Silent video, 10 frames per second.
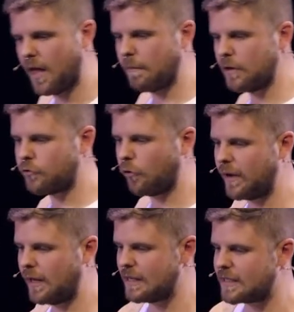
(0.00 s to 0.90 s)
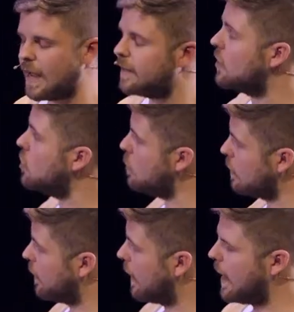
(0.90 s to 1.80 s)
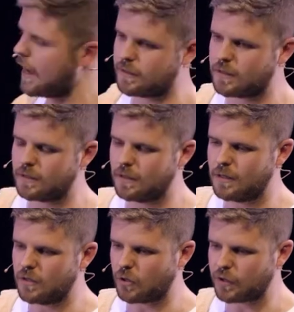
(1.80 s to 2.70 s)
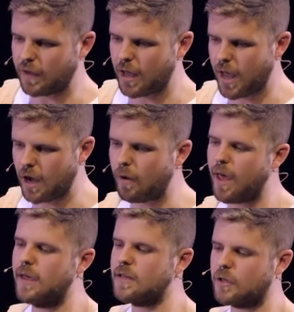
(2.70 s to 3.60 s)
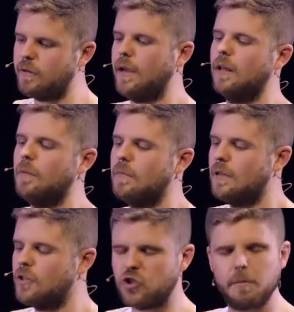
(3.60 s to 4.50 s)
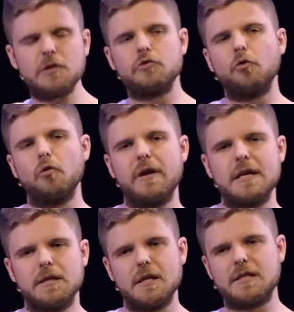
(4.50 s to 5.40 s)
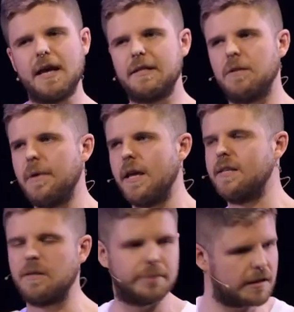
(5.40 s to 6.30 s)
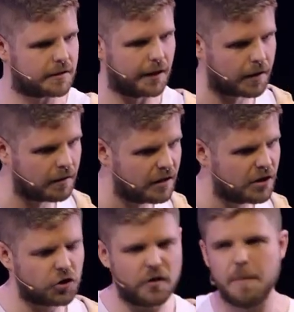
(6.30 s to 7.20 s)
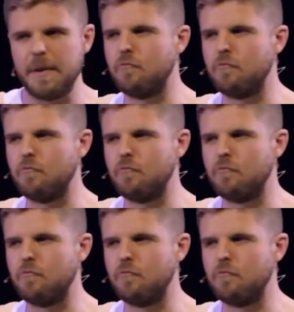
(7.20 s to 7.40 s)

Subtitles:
then my drawing and the aesthetics using for the kit. So I was thinking, okay, in this curriculum, should my drawings and aesthetic be simplistic? Should they be